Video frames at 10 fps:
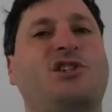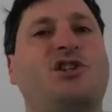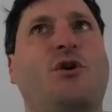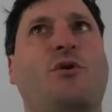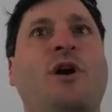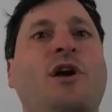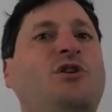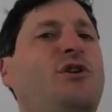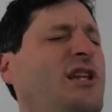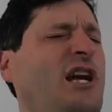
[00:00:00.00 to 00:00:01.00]
And so
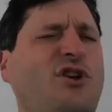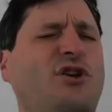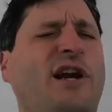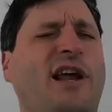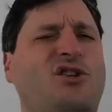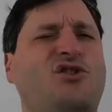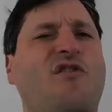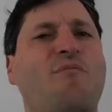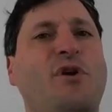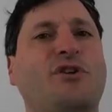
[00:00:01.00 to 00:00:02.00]
you can think of the internet as sort
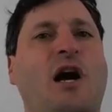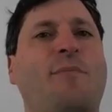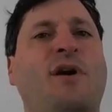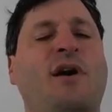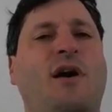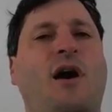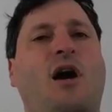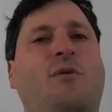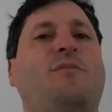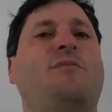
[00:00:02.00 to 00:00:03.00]
of built up
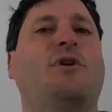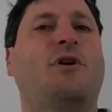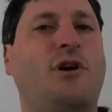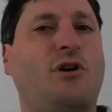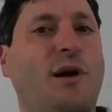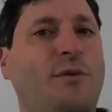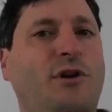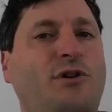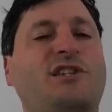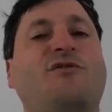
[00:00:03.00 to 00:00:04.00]

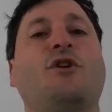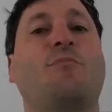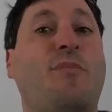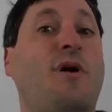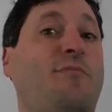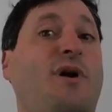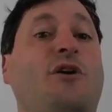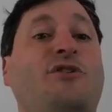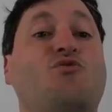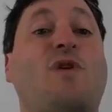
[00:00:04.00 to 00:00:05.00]
collectively by
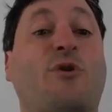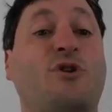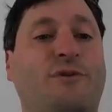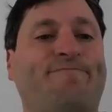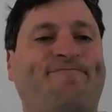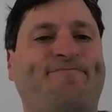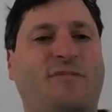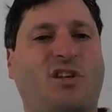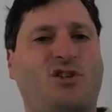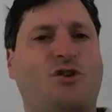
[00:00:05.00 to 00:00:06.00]
all these routers.
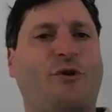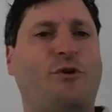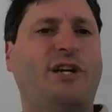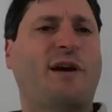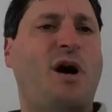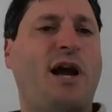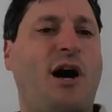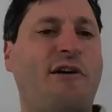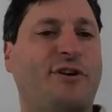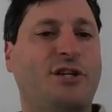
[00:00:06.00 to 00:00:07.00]
So if we were to look at my
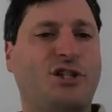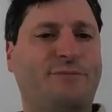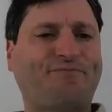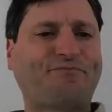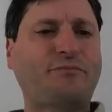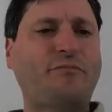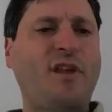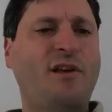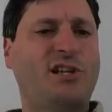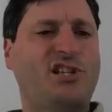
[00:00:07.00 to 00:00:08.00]
office,
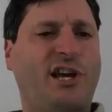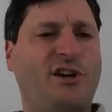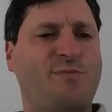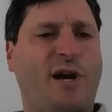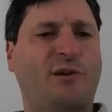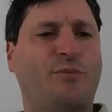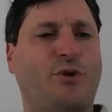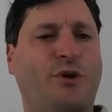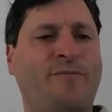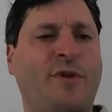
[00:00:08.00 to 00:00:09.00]
let's say here's my
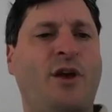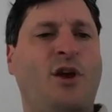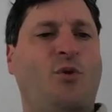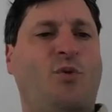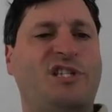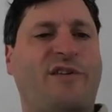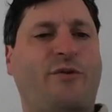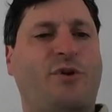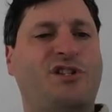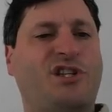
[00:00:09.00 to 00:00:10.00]
computer,
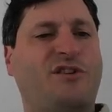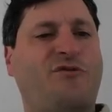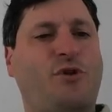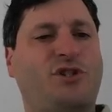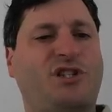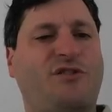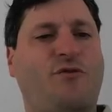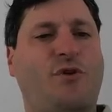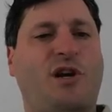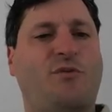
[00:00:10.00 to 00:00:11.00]

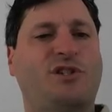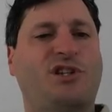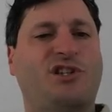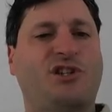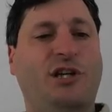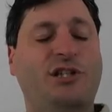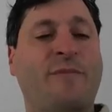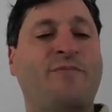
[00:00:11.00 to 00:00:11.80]
171.64.64.166.